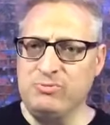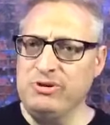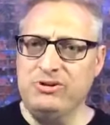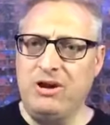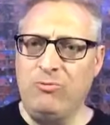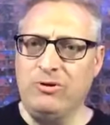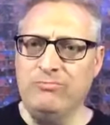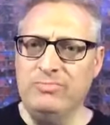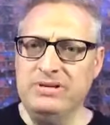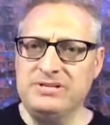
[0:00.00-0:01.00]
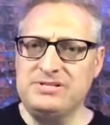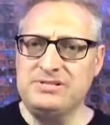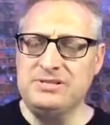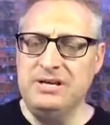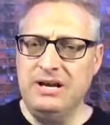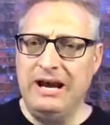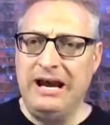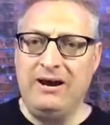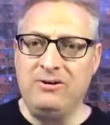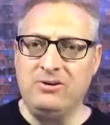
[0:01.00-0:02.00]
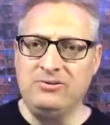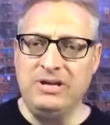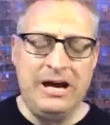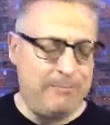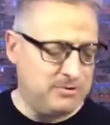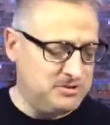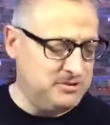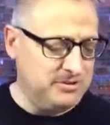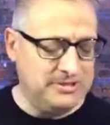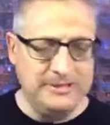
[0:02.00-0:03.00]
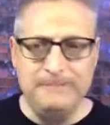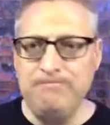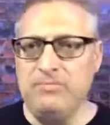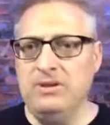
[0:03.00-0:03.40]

We do not want to miss out on the opportunity